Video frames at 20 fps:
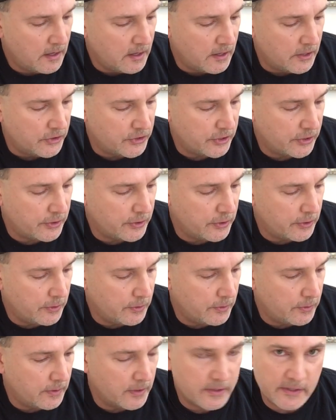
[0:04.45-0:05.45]
and show
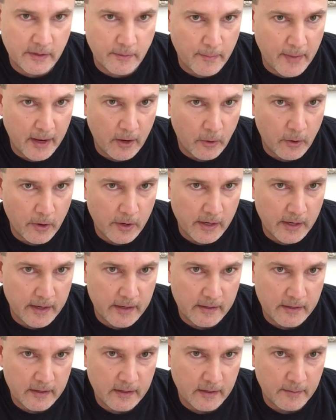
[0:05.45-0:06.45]
you some of my
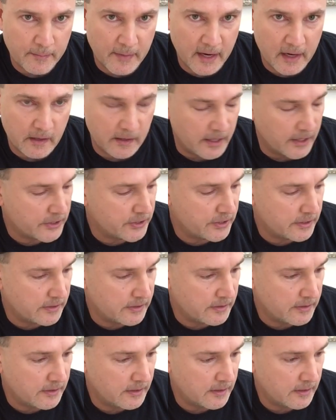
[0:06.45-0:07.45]
Orgonite in my
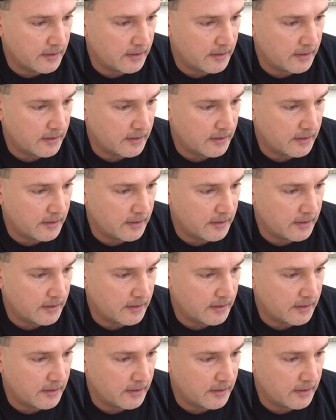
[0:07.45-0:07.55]
collection.